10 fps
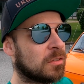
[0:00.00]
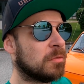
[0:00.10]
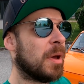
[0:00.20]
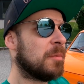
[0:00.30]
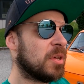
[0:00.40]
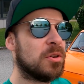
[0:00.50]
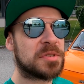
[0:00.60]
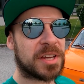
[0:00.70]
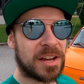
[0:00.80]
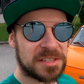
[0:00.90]
to maybe
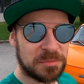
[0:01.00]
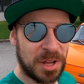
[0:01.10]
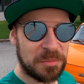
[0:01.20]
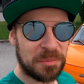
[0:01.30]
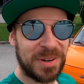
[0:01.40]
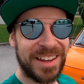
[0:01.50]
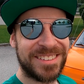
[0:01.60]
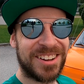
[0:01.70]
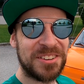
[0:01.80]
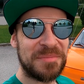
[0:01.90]
use a custom number
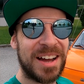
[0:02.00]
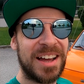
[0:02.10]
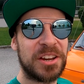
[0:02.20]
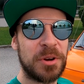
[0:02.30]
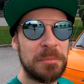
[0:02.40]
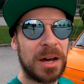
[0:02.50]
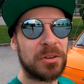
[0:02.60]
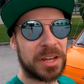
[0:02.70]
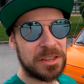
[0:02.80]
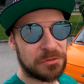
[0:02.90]
plate on my green
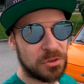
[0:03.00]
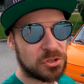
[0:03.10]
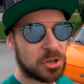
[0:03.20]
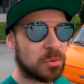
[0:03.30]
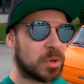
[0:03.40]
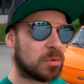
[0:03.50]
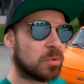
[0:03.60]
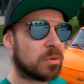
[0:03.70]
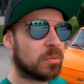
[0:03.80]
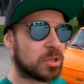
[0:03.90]
Maluch in the future,
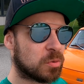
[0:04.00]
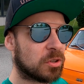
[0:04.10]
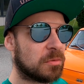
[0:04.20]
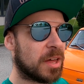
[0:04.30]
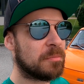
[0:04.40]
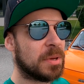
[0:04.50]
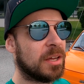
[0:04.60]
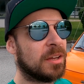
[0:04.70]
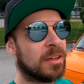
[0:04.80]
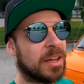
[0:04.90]
which would then
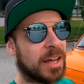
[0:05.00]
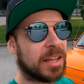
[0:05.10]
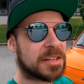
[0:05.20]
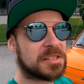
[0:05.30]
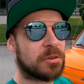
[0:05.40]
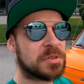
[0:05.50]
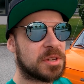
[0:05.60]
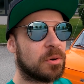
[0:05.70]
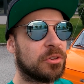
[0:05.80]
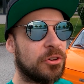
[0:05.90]
be
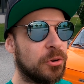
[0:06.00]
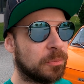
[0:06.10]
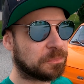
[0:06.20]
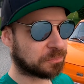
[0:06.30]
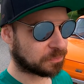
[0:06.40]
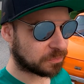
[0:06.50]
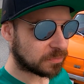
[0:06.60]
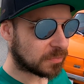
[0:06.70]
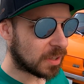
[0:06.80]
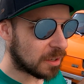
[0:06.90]
Alex002.
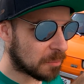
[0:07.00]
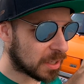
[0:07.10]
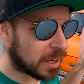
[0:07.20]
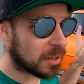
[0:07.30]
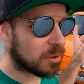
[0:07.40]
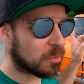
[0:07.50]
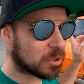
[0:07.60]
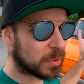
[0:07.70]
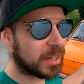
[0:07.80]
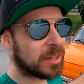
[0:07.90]
But I
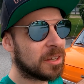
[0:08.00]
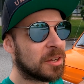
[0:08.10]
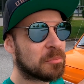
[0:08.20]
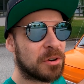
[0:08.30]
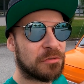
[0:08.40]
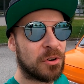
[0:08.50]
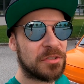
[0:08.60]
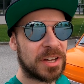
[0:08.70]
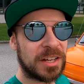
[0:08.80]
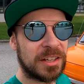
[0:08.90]
would really
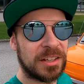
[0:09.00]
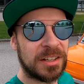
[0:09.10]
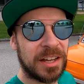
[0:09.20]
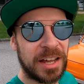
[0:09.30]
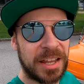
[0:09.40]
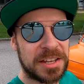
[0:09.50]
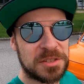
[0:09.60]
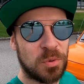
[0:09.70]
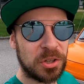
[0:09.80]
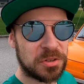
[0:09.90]
prefer the
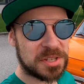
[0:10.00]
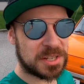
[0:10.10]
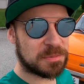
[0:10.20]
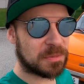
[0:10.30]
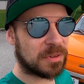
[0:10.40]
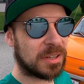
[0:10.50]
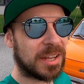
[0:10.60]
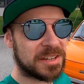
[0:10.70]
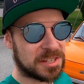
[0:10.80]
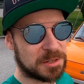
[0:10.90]
Alex126
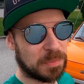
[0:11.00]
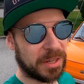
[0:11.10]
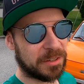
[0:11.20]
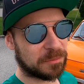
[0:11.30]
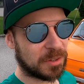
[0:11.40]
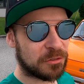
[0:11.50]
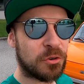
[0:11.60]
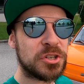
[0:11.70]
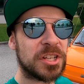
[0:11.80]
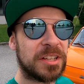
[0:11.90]
license plate.
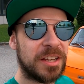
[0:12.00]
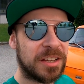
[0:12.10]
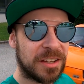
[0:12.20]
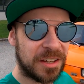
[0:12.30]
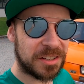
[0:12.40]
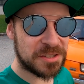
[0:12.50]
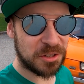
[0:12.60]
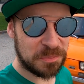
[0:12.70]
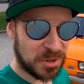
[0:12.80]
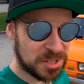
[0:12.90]
Unfortunately, it is
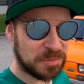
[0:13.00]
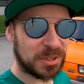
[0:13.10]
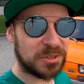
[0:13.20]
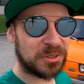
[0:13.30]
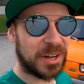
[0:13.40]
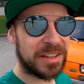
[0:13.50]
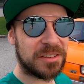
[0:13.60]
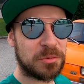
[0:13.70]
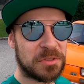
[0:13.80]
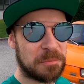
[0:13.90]
not possible to
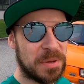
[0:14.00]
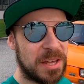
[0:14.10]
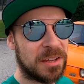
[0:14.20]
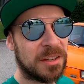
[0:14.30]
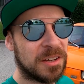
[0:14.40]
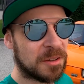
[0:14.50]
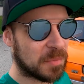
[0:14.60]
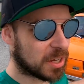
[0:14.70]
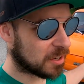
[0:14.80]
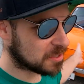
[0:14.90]
end it with a P,
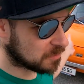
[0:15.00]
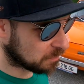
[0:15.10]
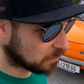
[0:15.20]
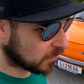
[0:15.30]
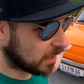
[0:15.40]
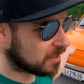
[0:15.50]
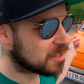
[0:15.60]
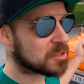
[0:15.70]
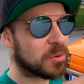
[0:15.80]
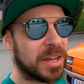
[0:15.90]
because it
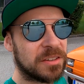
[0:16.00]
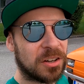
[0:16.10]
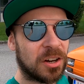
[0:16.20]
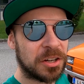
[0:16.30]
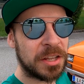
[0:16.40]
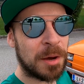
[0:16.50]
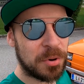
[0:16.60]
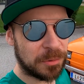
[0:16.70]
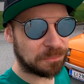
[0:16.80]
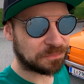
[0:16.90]
has to end on a
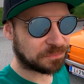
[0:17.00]
number.